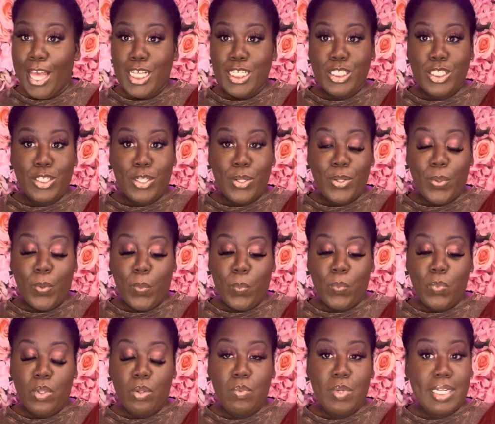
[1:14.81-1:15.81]

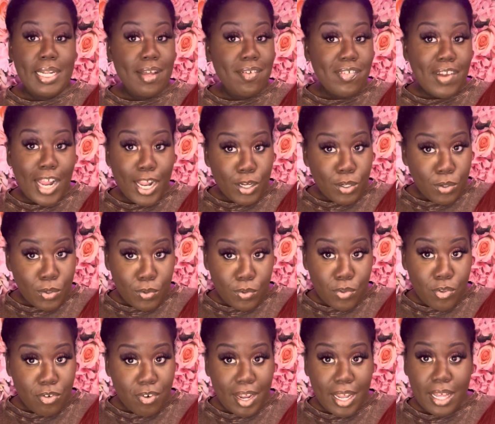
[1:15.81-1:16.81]
So whenever I do
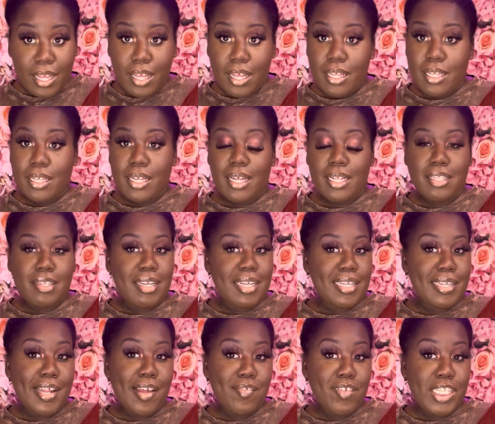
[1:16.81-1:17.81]
try a color, it
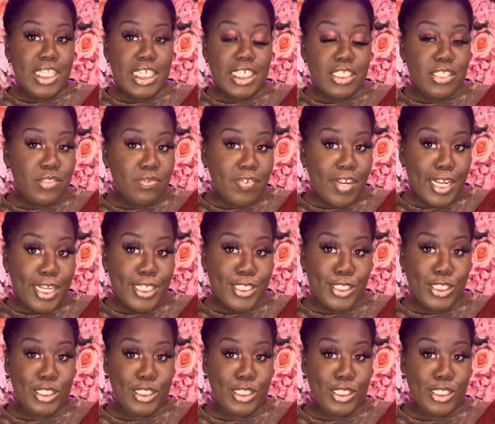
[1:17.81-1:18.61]
never looks right.